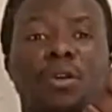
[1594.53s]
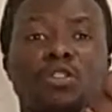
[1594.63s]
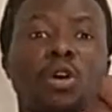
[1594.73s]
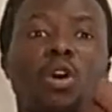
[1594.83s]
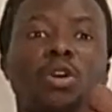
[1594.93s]
if you
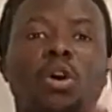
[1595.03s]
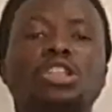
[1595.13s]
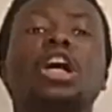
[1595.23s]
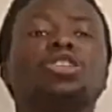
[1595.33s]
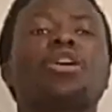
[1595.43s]
have the Holy
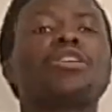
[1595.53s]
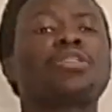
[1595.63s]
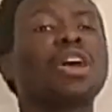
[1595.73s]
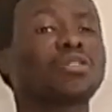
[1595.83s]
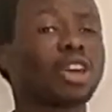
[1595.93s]
Ghost. So
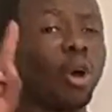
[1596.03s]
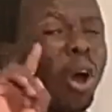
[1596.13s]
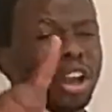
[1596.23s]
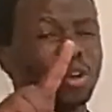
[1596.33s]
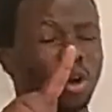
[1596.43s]
if you have the
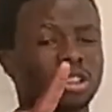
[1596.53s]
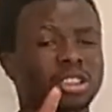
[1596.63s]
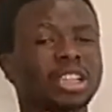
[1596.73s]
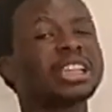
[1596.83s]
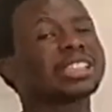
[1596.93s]
Holy Ghost,